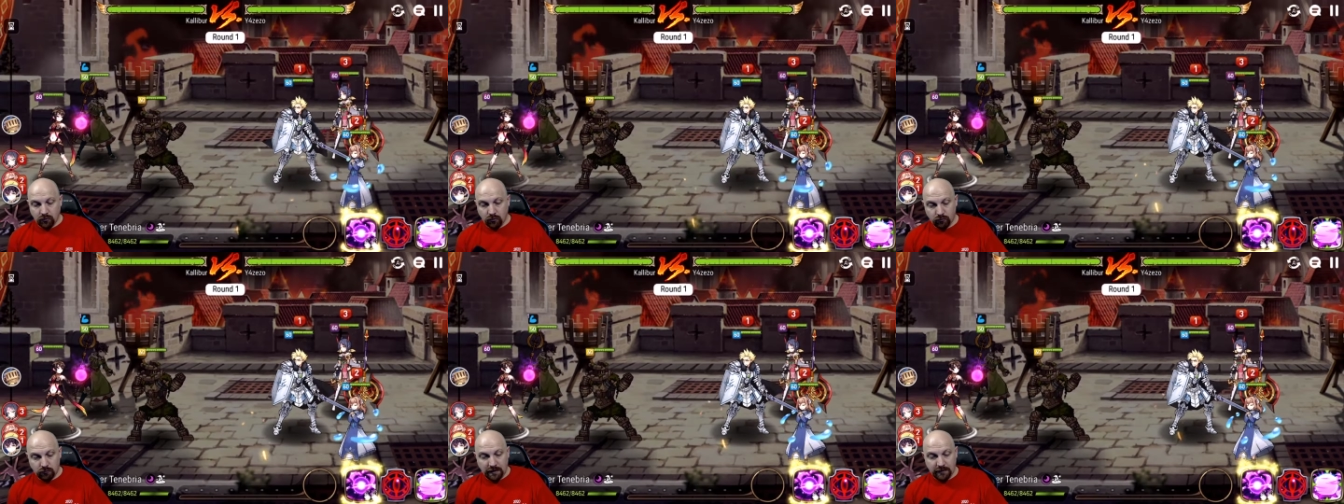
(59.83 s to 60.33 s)

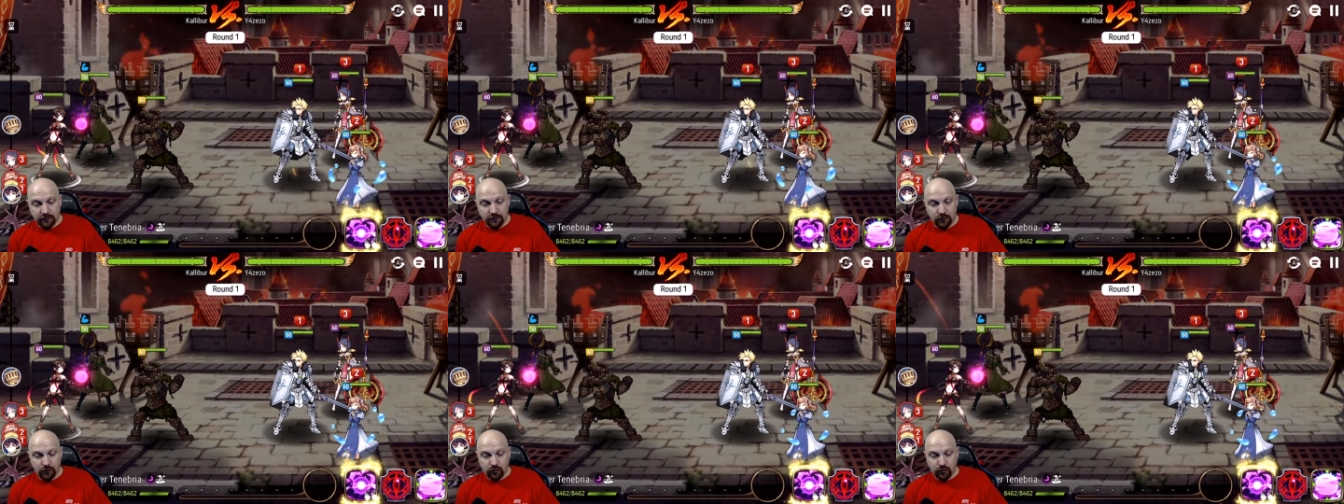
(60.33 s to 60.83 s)
All right.
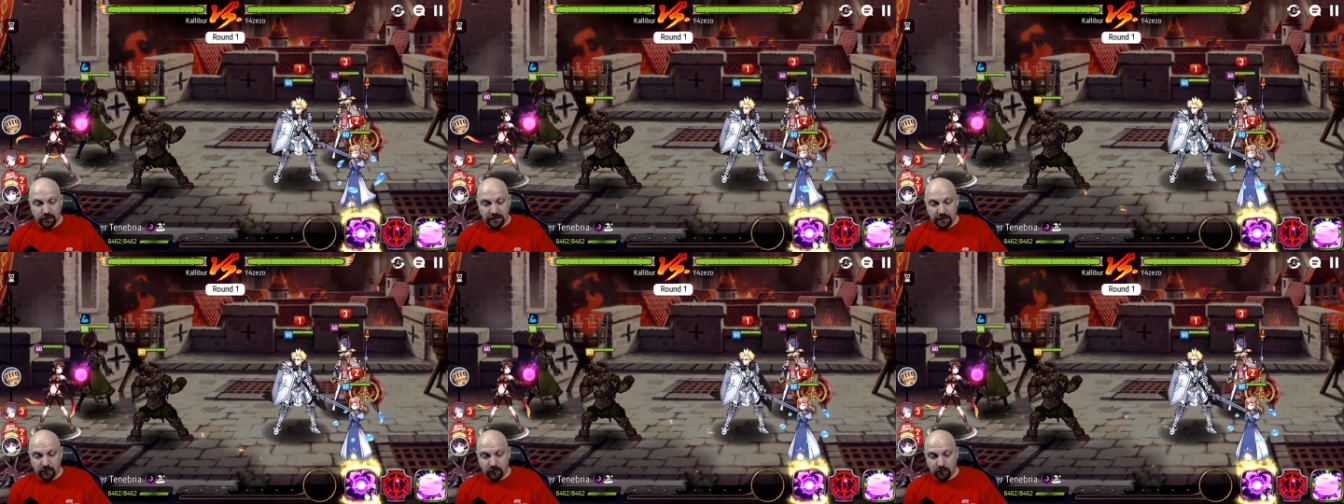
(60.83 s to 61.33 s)
So
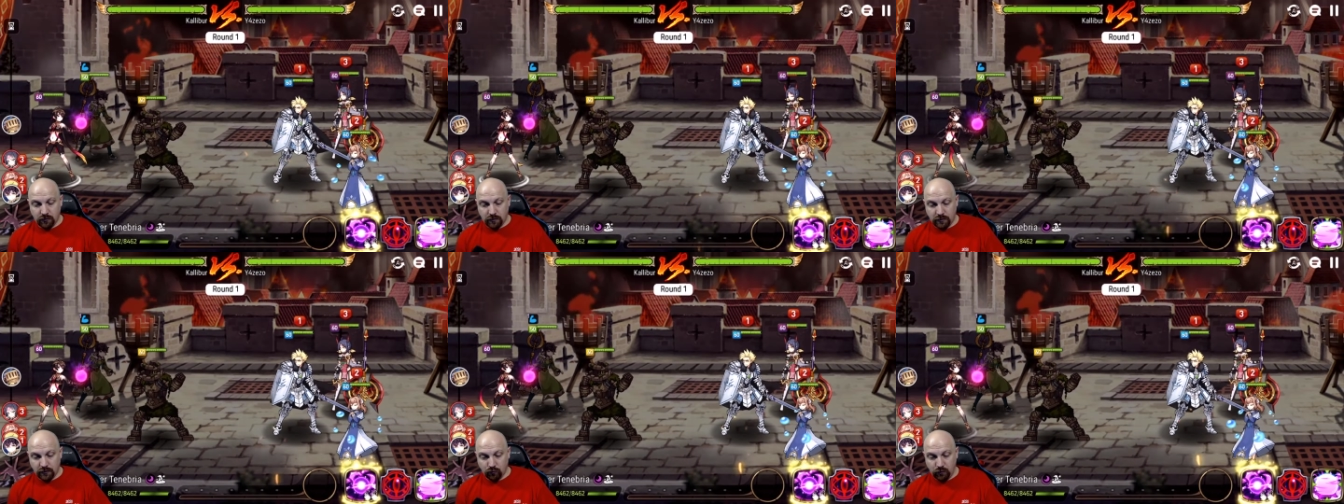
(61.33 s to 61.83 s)
Krau,
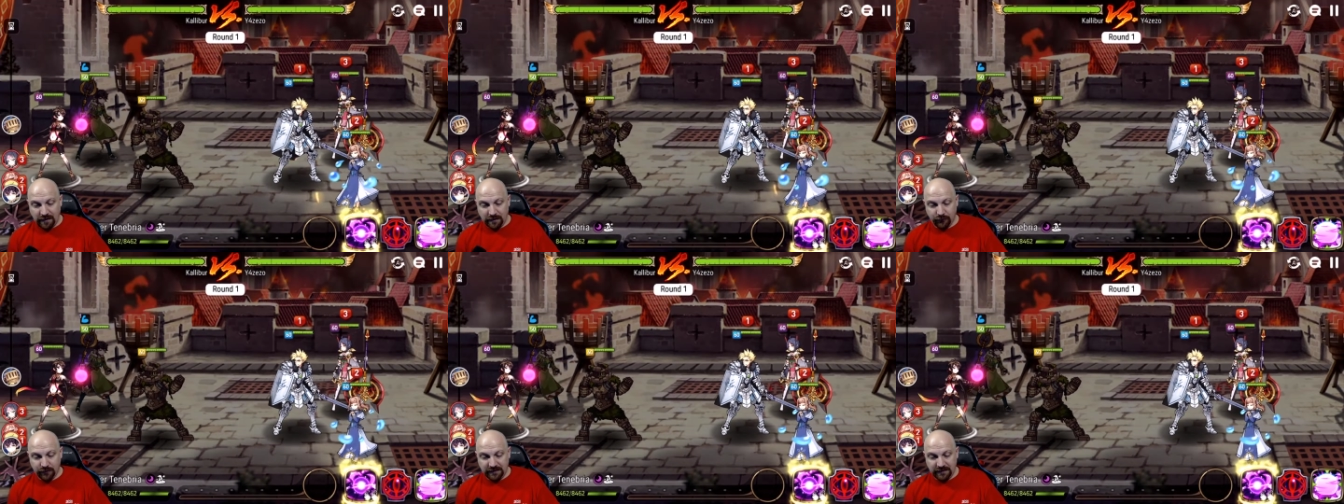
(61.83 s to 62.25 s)
Ravi,